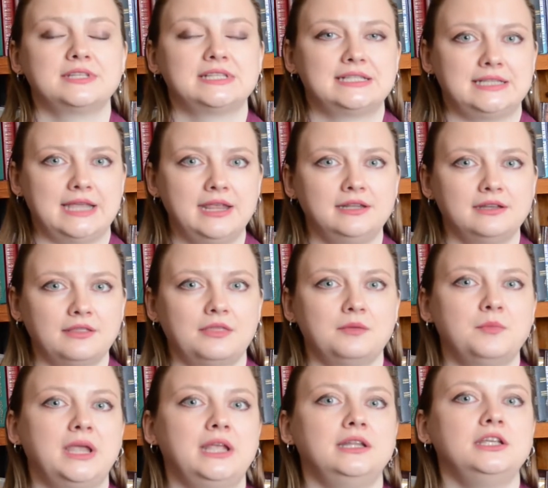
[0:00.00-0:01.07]
stated the
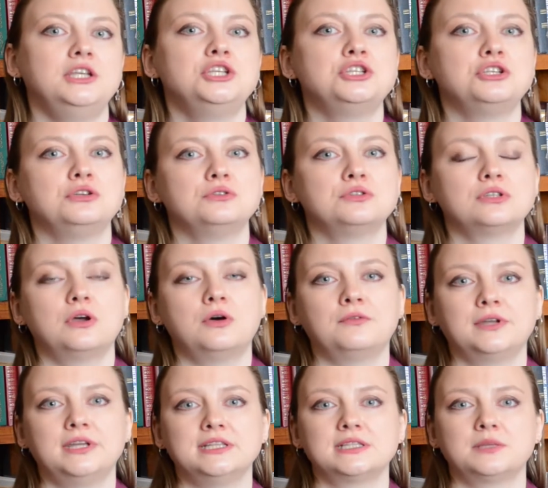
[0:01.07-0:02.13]
main issues
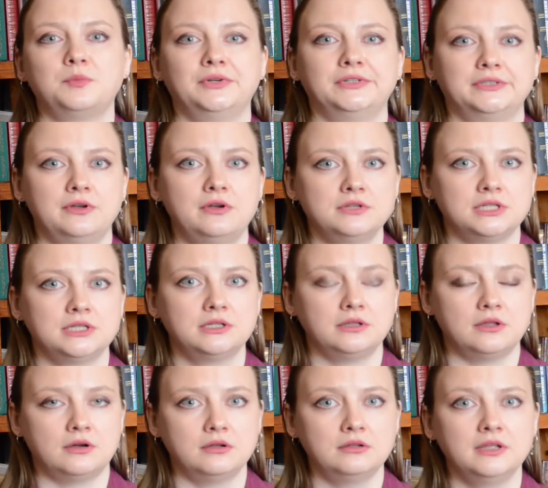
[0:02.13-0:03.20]
of his periodic
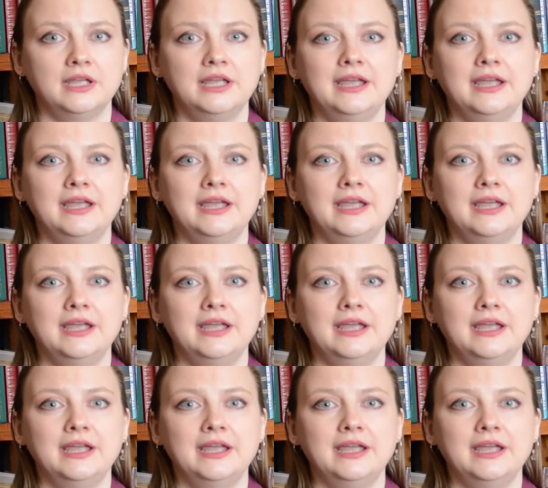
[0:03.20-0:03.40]
law